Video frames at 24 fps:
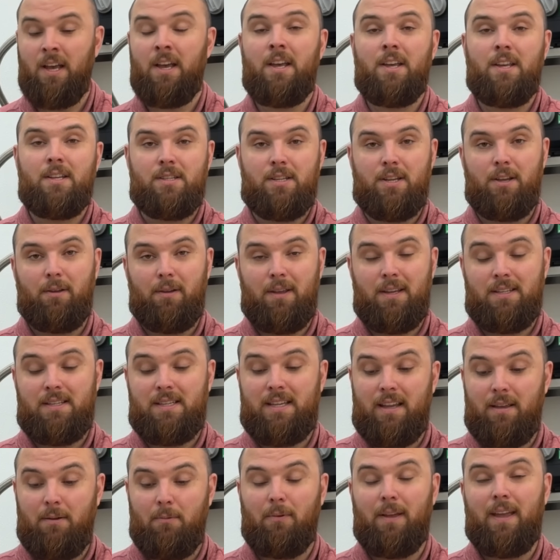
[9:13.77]
So you can
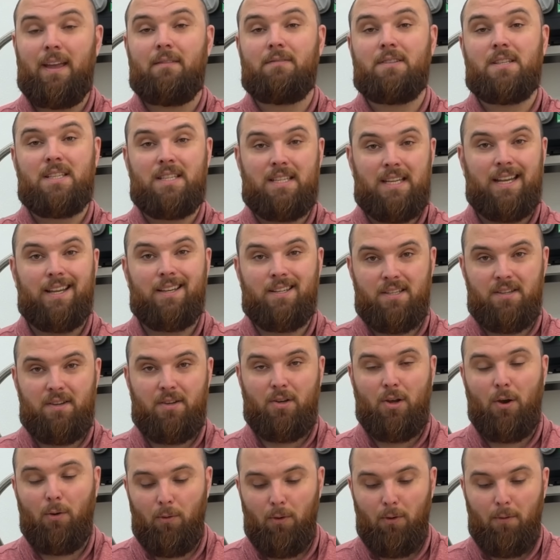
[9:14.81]
see we have 6
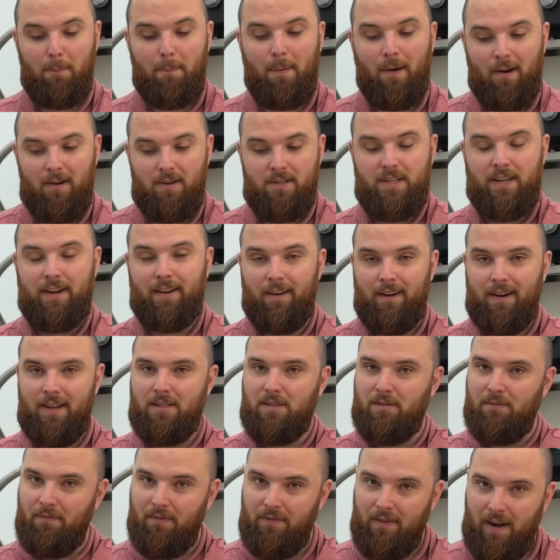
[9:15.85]
total parts here.
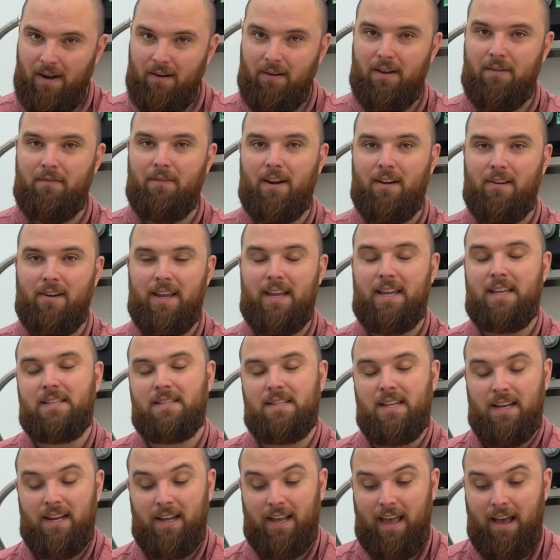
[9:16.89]
It's very, very
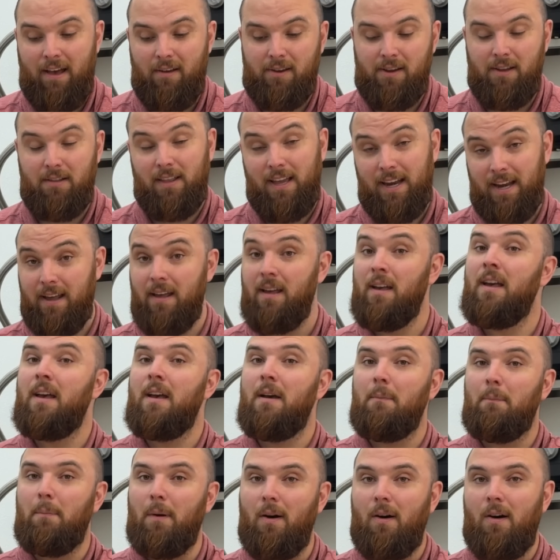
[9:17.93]
easy to calculate it,
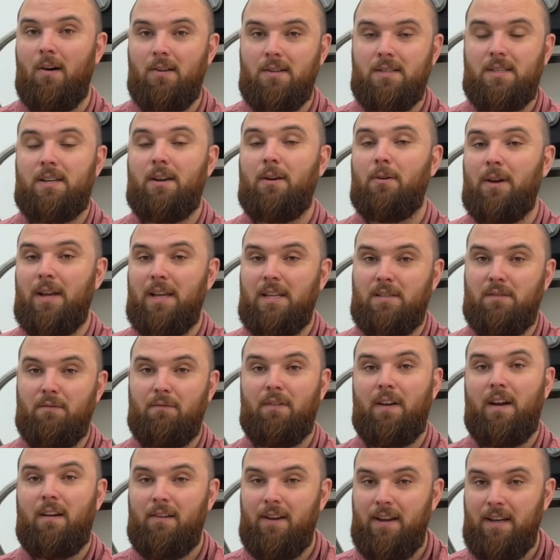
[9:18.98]
but also it's
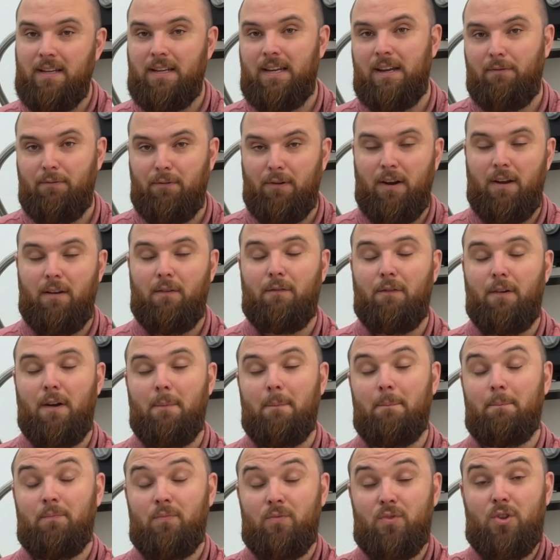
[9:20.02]
very different
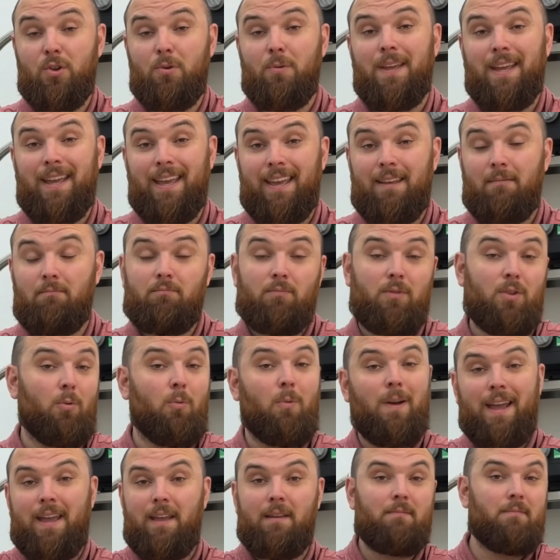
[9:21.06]
from doing it the
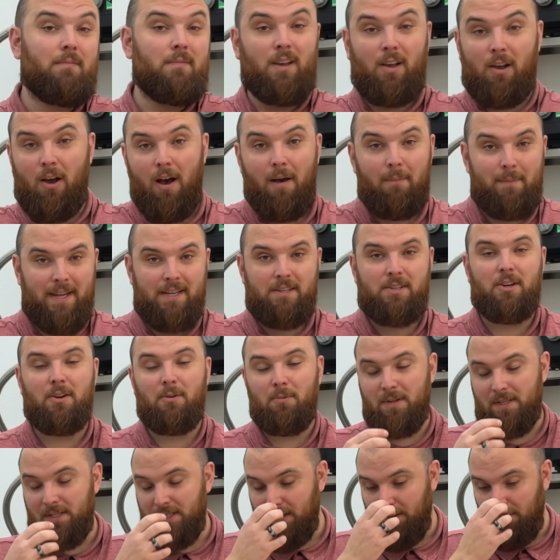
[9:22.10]
way the commenter
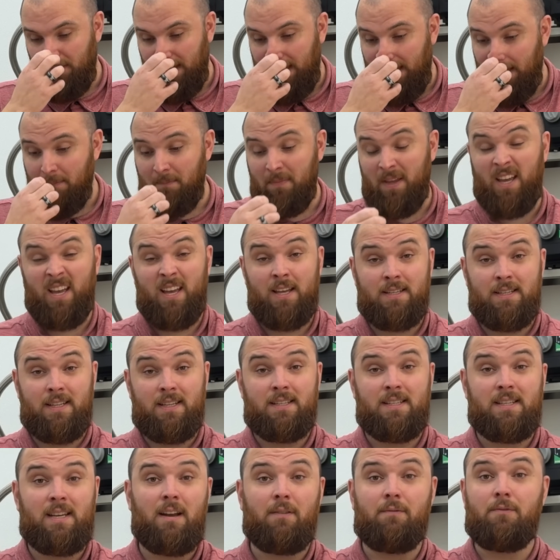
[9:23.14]
was doing it, because
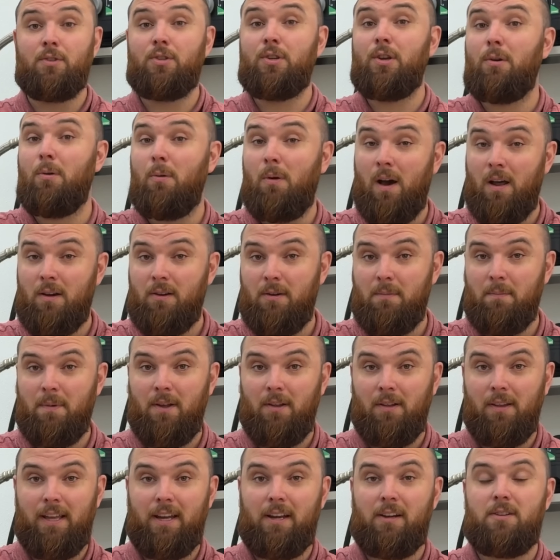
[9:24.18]
instead of 200
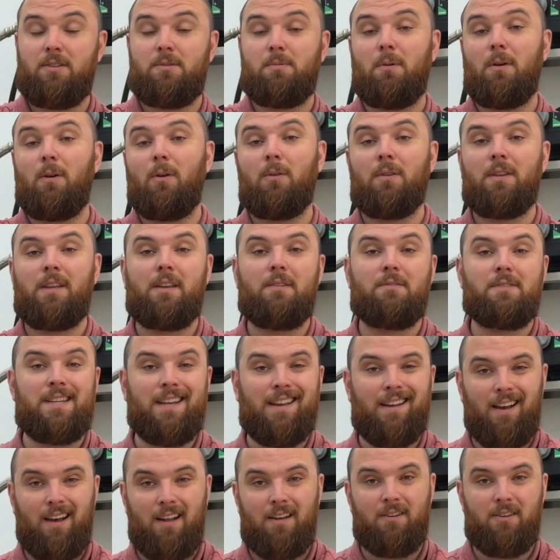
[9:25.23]
milliliters, we're only using
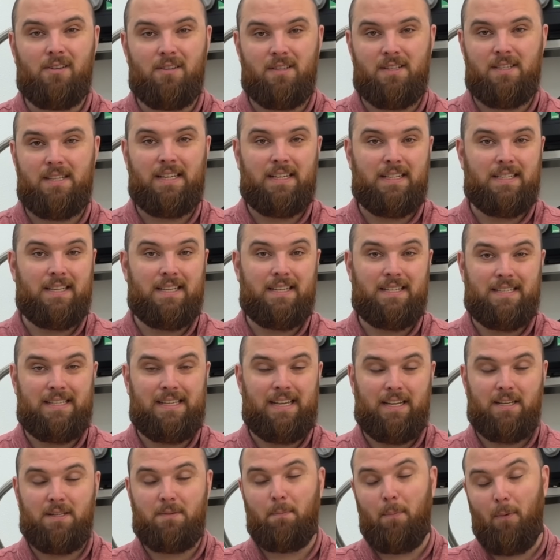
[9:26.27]

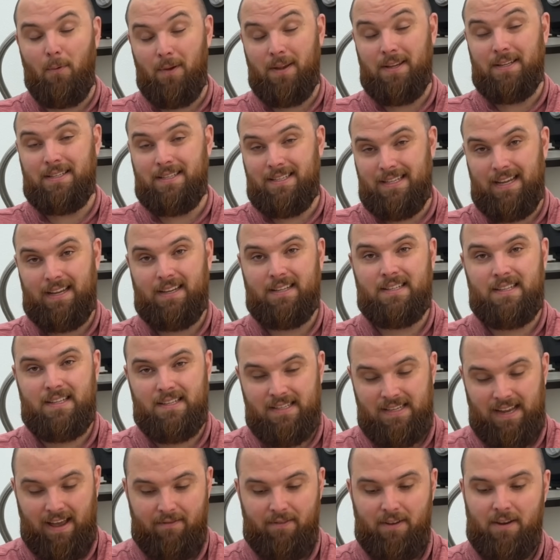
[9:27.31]

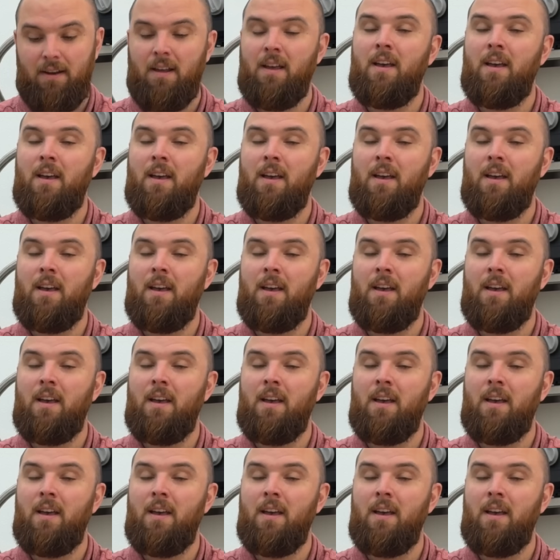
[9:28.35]
166.67.